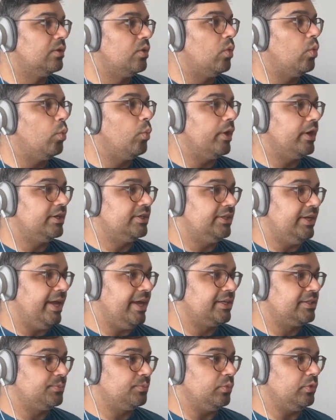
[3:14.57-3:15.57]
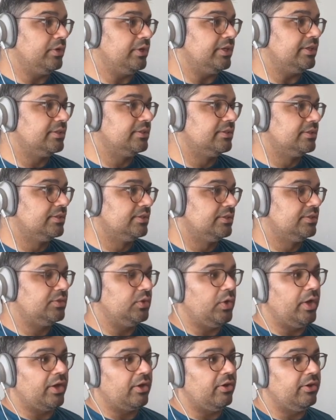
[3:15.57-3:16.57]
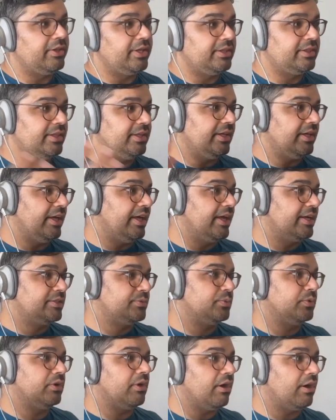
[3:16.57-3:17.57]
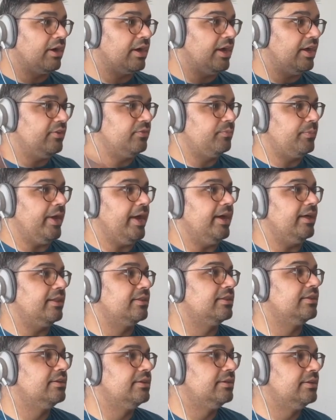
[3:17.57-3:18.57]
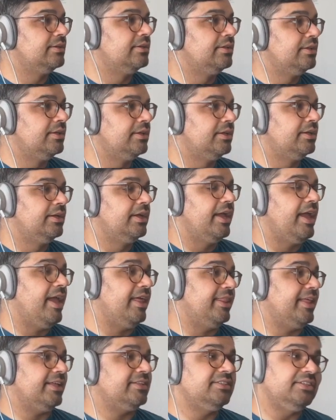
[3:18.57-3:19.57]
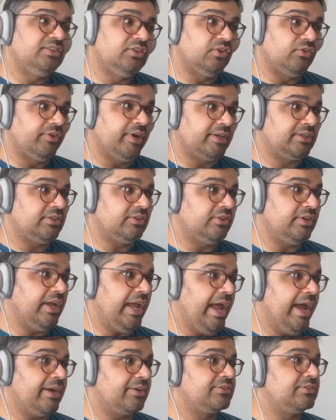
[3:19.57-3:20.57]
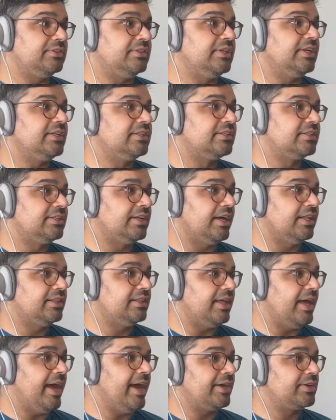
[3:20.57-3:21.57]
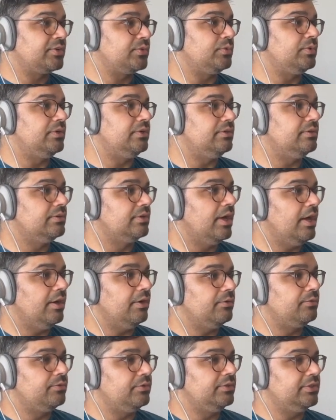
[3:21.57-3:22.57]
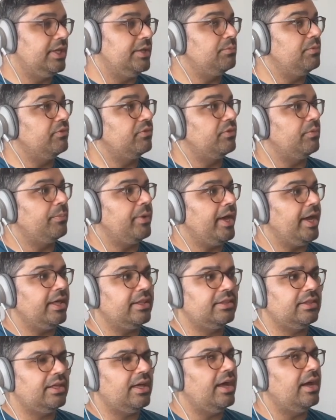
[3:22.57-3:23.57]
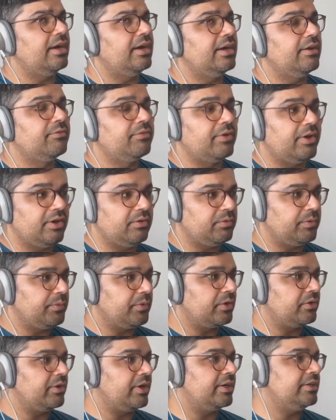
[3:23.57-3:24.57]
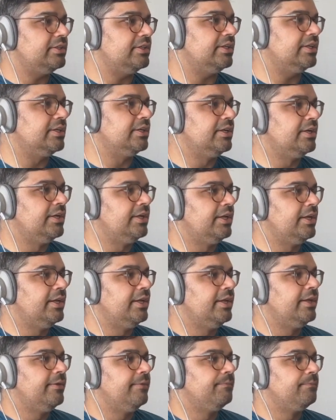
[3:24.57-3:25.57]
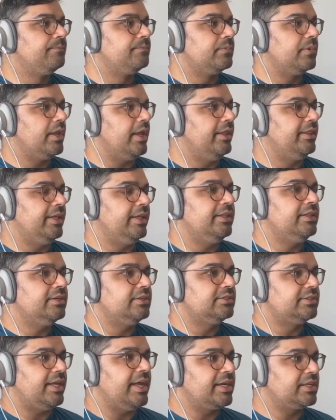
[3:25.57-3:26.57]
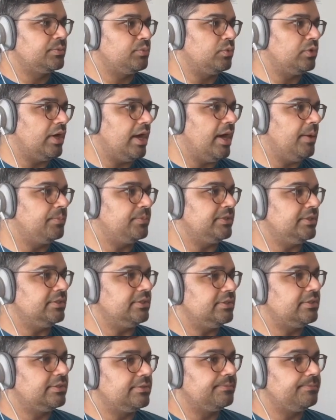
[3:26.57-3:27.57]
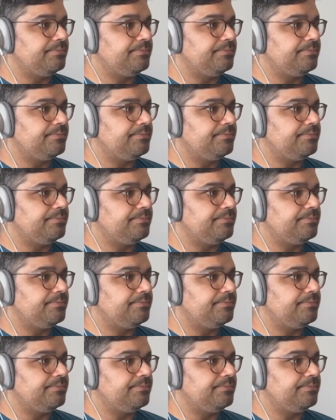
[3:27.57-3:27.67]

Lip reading: where to export it. So I call that the export archive path. And that's a directory, actually. It's not the actual full name of the path, if I remember correctly. And then there's export options,